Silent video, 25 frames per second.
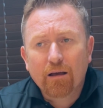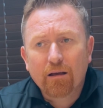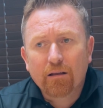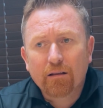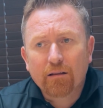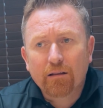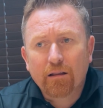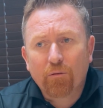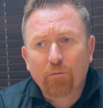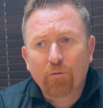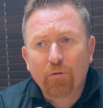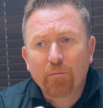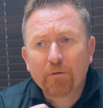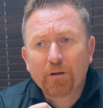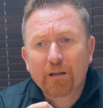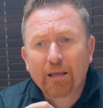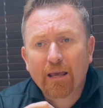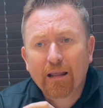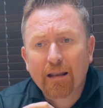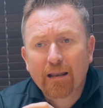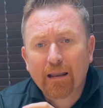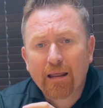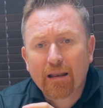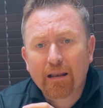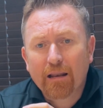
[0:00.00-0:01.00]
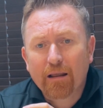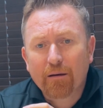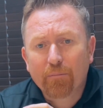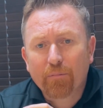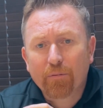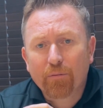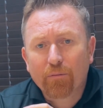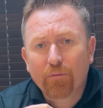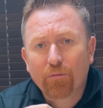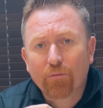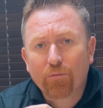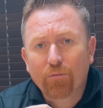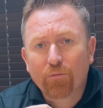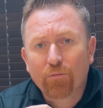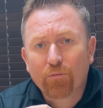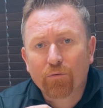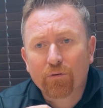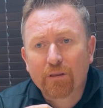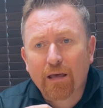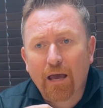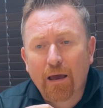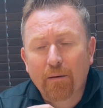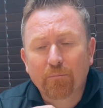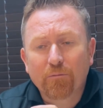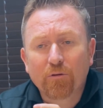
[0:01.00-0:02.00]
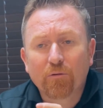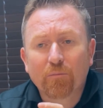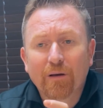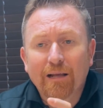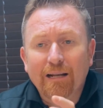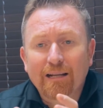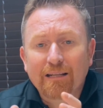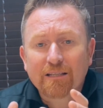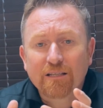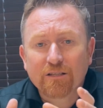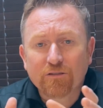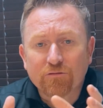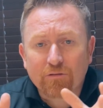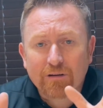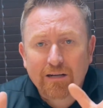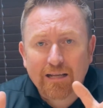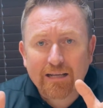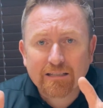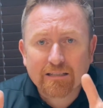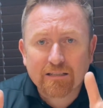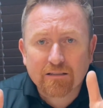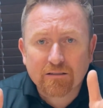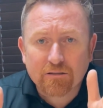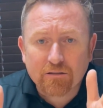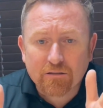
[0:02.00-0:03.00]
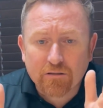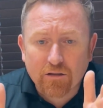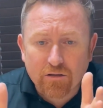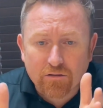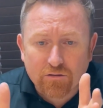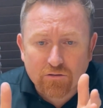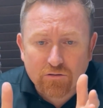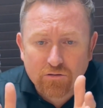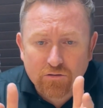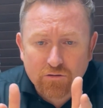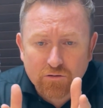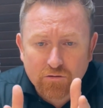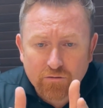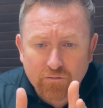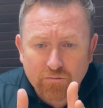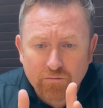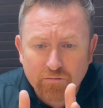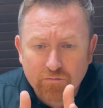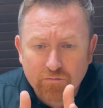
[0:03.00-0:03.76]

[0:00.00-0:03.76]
Now, women can end up with abnormalities relating to those two